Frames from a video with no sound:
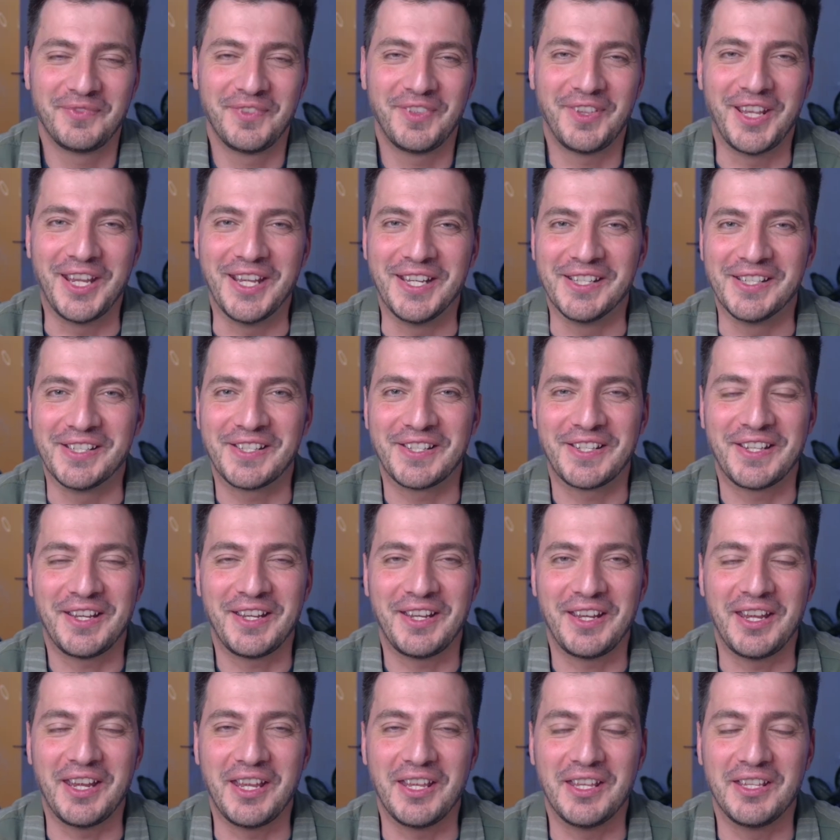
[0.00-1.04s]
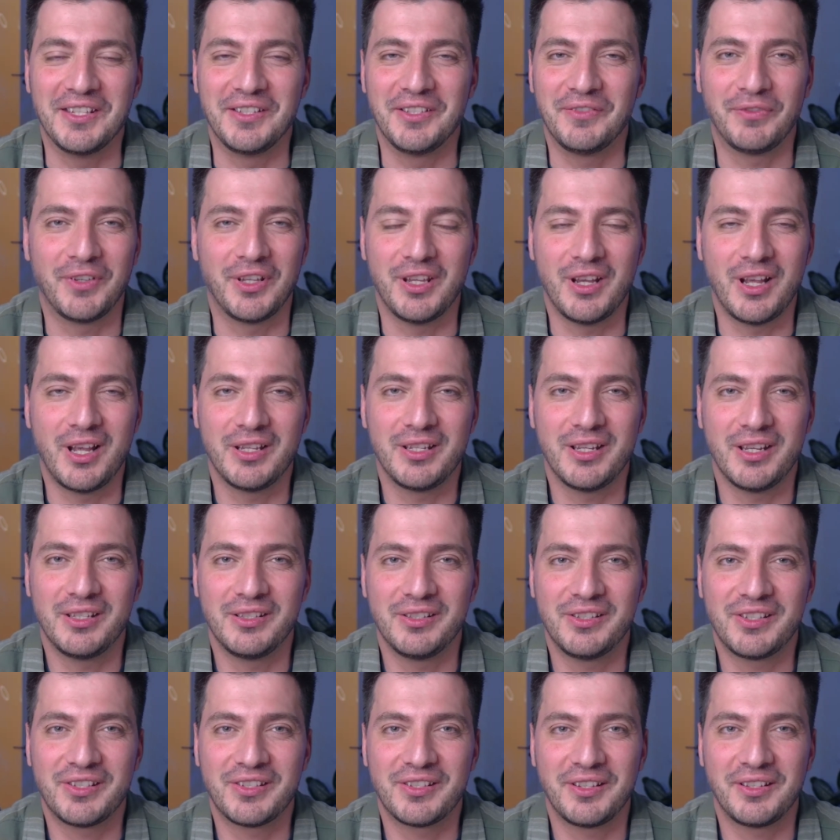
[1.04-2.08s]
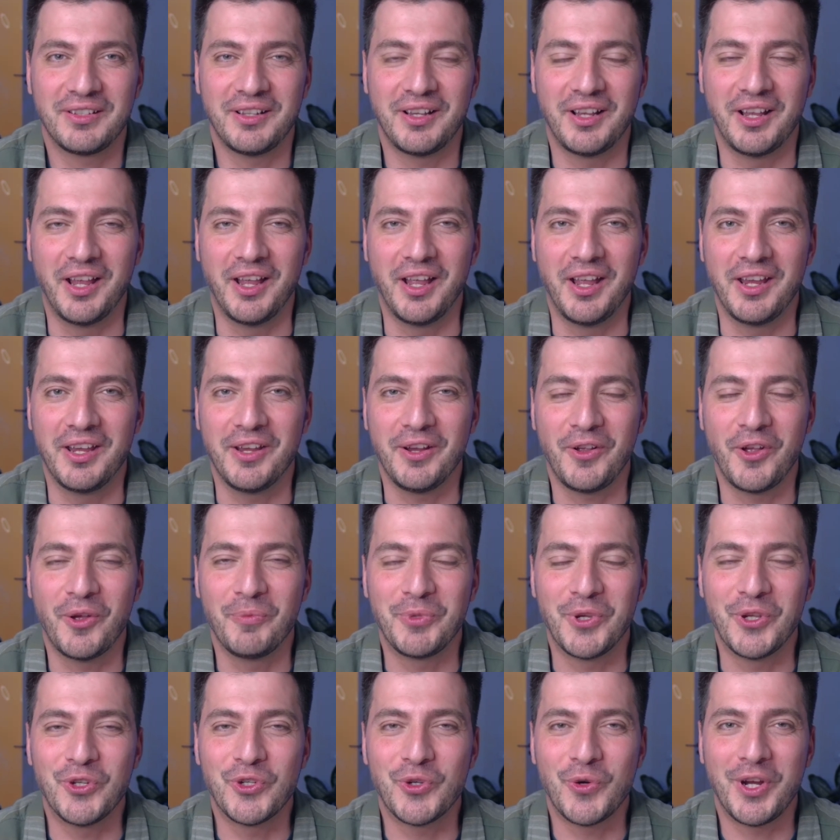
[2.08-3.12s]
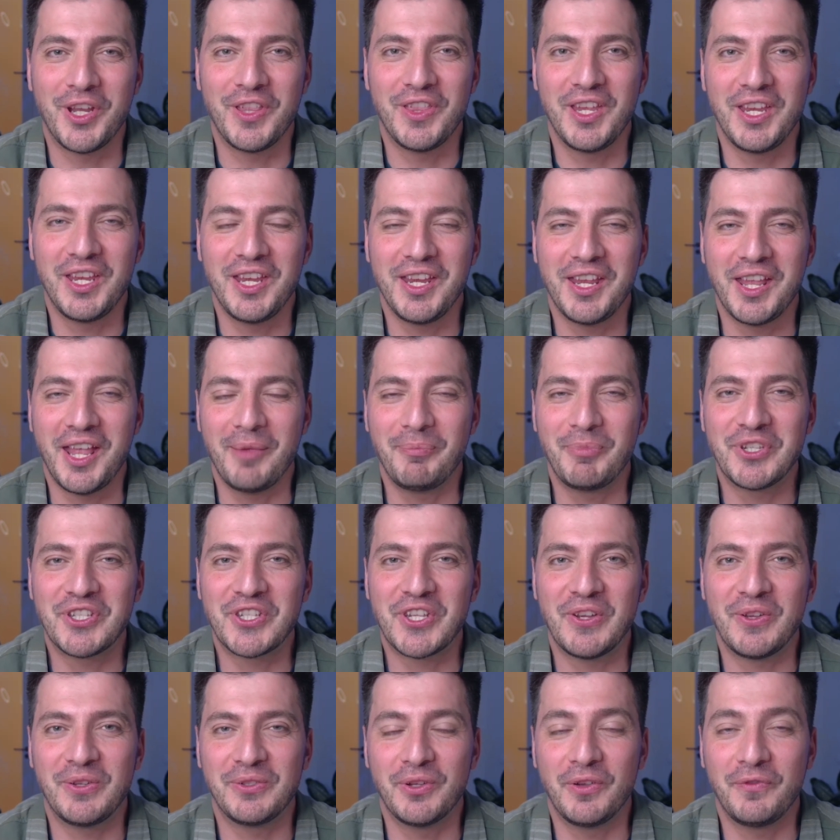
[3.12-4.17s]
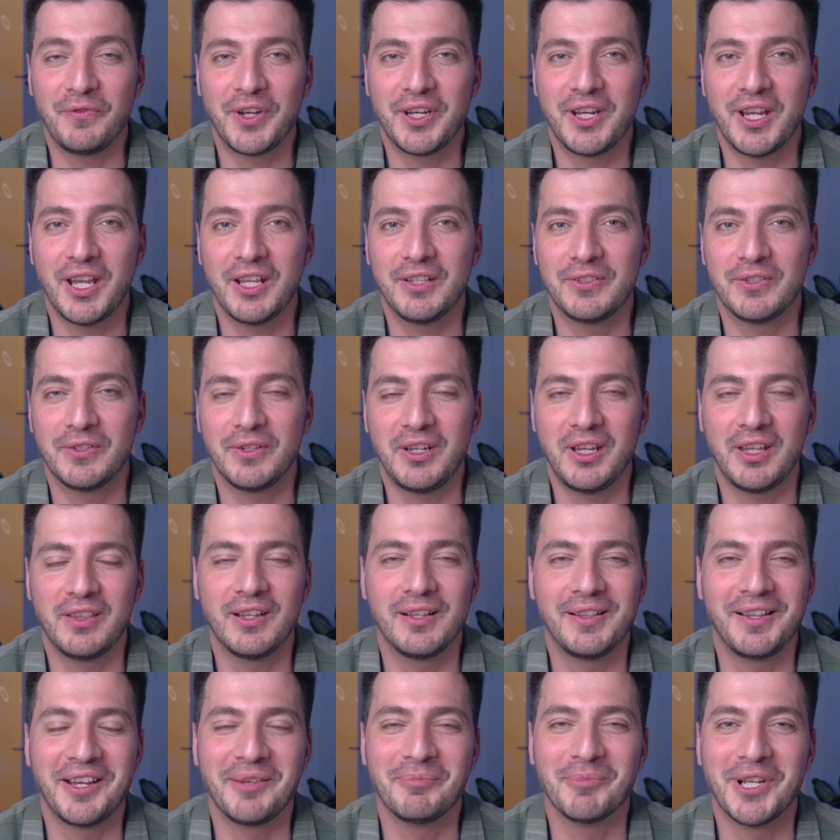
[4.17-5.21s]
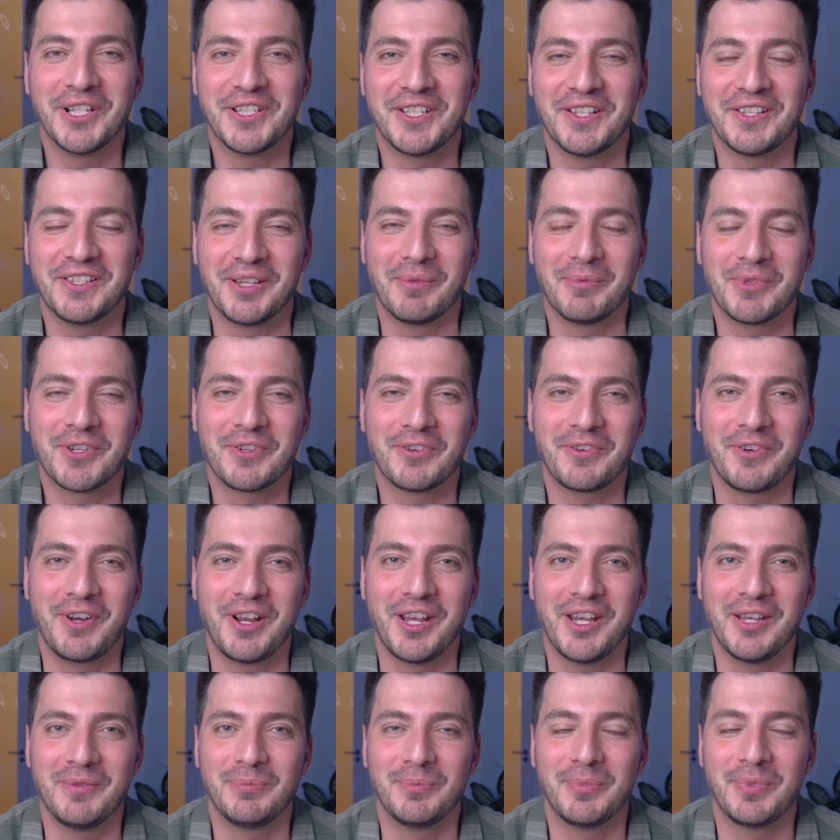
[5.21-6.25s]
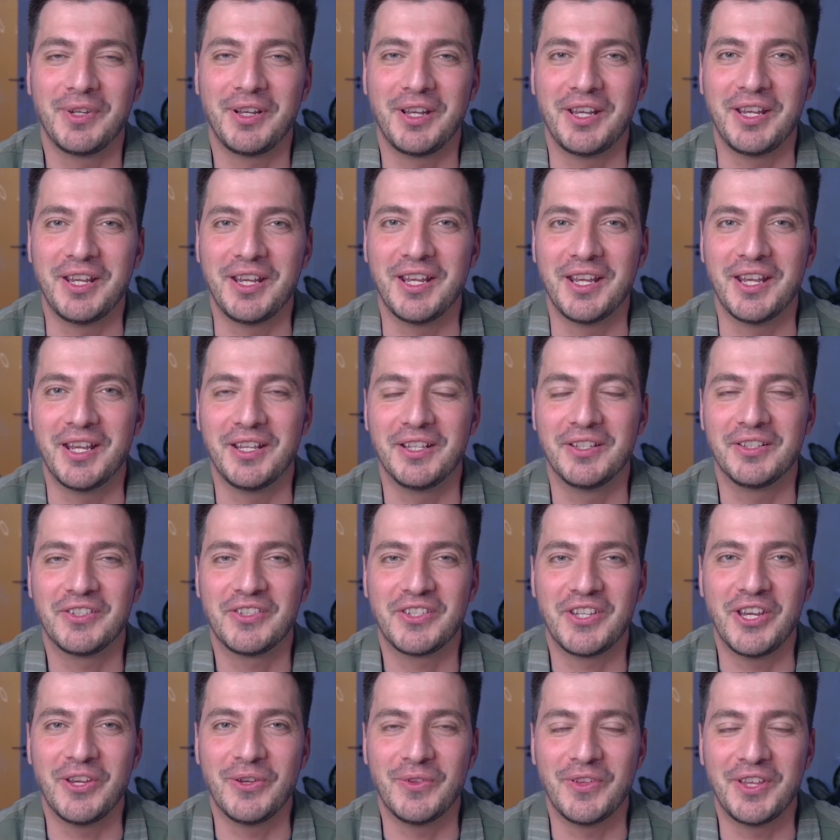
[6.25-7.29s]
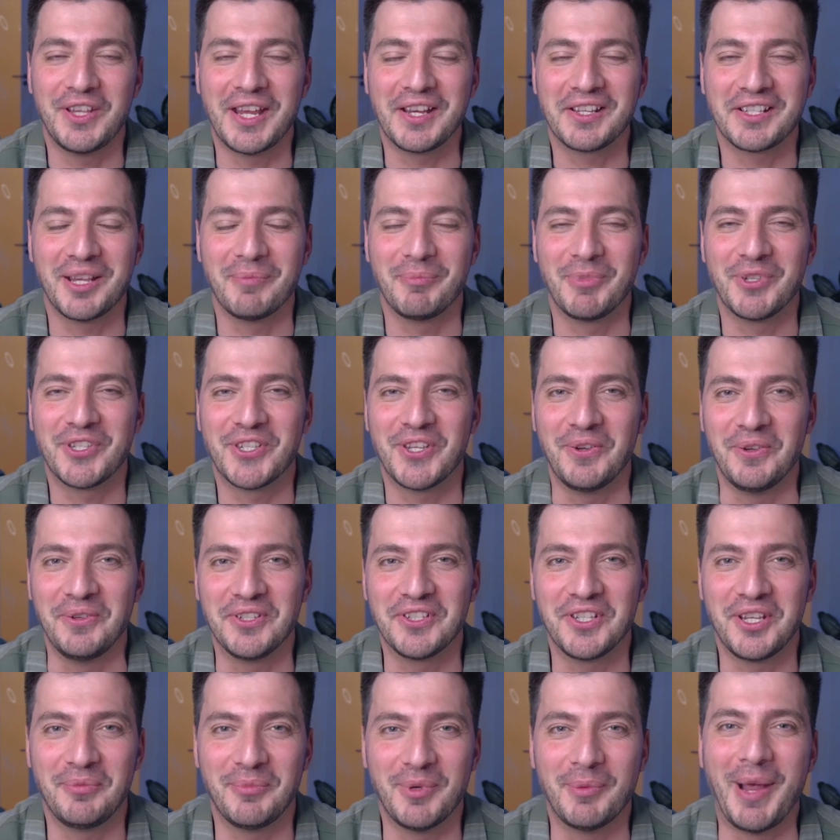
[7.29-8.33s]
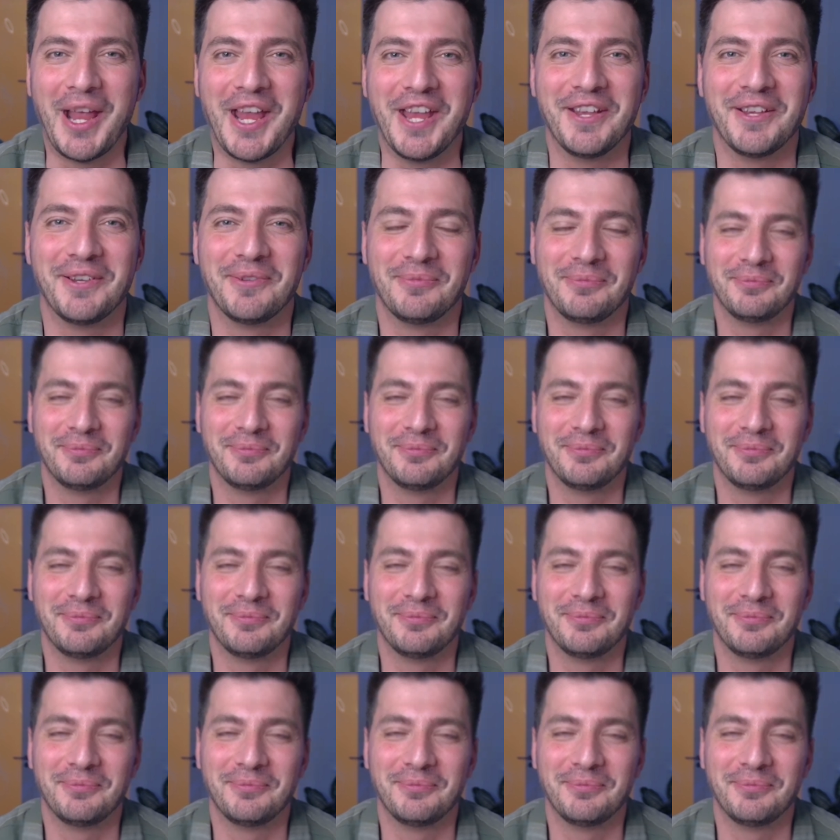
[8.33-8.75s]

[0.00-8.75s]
Thanks. And for the audience, I hope you enjoyed the episode. Don't forget to hit the like button, subscribe, and see you in the next episodes. Bye.